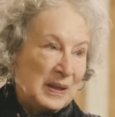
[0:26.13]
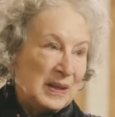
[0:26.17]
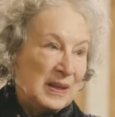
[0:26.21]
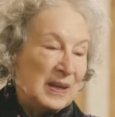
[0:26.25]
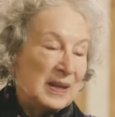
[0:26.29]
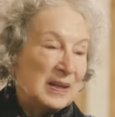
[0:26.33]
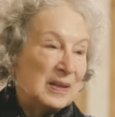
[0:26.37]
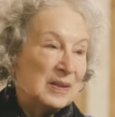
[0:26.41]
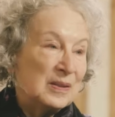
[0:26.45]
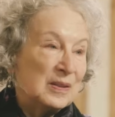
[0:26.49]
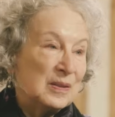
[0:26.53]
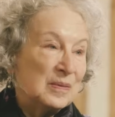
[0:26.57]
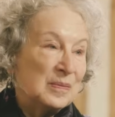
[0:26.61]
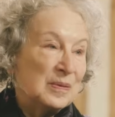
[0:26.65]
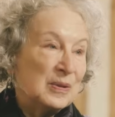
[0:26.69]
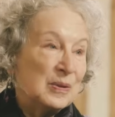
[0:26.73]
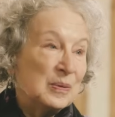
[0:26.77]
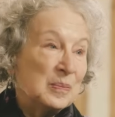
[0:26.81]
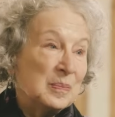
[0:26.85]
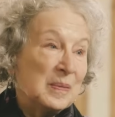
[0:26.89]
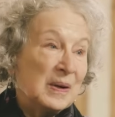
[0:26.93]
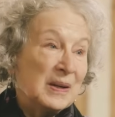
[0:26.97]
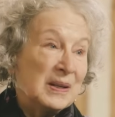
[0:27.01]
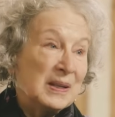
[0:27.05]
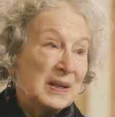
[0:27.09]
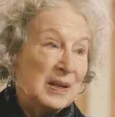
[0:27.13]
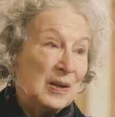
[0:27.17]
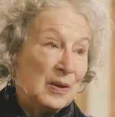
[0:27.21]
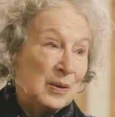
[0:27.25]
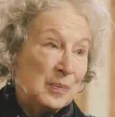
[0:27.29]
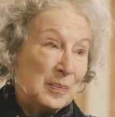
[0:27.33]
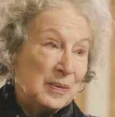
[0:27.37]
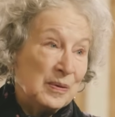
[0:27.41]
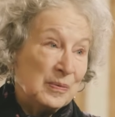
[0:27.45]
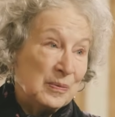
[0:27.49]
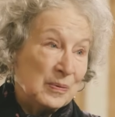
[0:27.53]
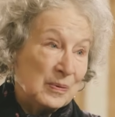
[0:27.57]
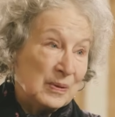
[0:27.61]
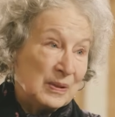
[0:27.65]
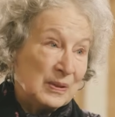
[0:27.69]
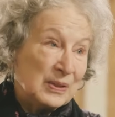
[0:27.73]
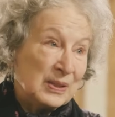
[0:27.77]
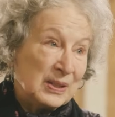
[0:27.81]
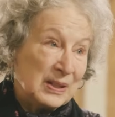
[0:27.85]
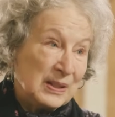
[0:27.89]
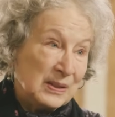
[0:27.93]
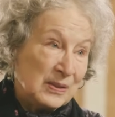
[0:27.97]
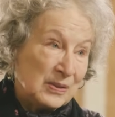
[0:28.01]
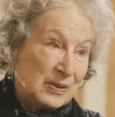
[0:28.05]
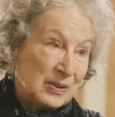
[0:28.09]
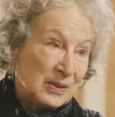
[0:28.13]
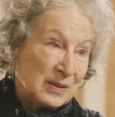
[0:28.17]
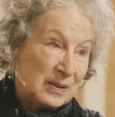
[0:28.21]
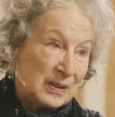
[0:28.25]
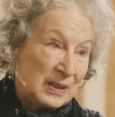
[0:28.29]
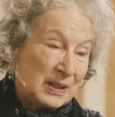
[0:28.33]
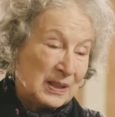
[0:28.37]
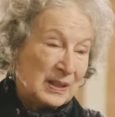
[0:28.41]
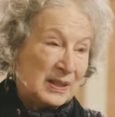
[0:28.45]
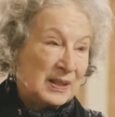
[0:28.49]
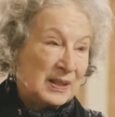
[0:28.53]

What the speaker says: they interviewed my year before teacher.